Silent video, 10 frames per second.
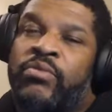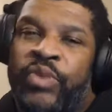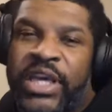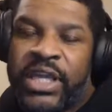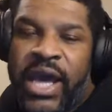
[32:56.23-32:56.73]

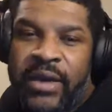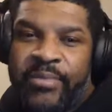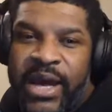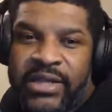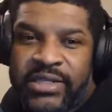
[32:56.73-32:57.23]
we can
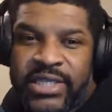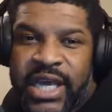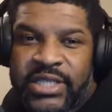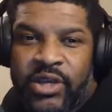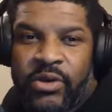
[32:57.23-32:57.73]

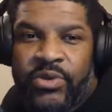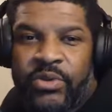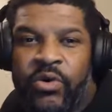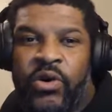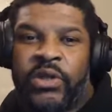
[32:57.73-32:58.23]
hypothesize all we
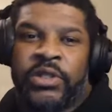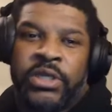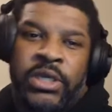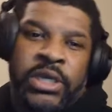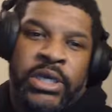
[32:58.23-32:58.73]
want
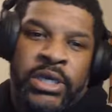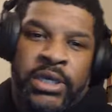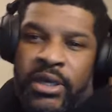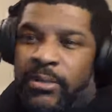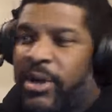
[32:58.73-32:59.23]

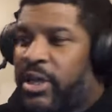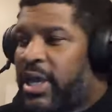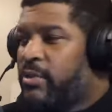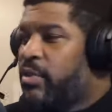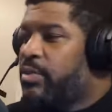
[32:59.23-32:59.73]
about
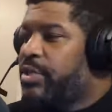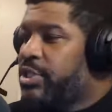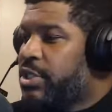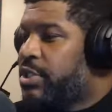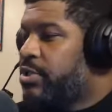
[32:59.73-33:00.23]
like what we
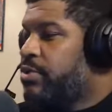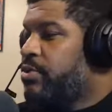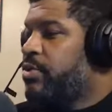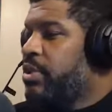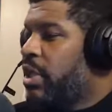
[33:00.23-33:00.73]
should
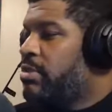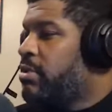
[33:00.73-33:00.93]
do, and